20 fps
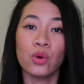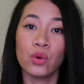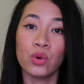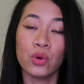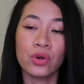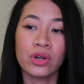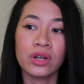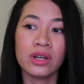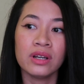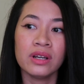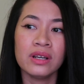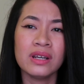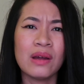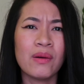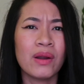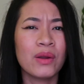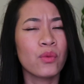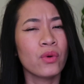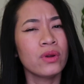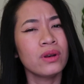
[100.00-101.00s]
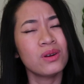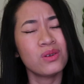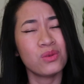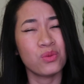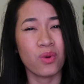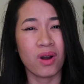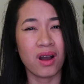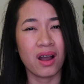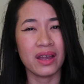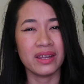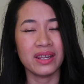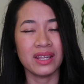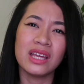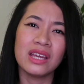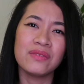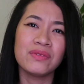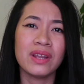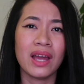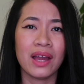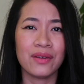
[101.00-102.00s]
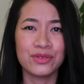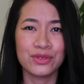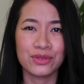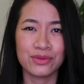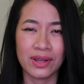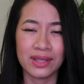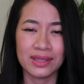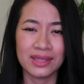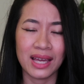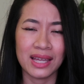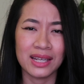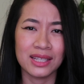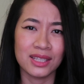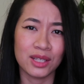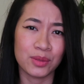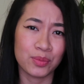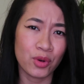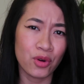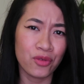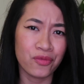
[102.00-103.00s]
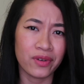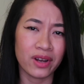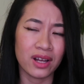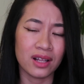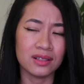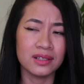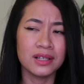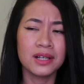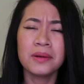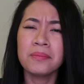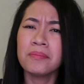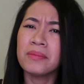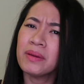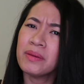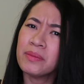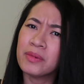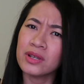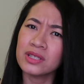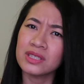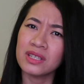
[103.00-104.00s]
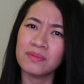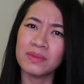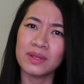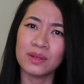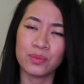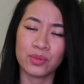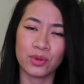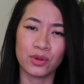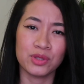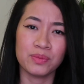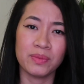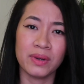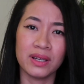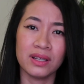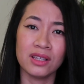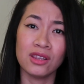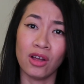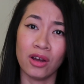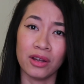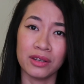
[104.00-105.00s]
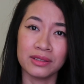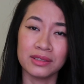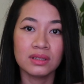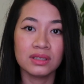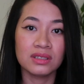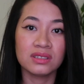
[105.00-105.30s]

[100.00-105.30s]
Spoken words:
no hooker. Now I wonder why they even have to write that in their profile. Maybe because they've been approached by a lot.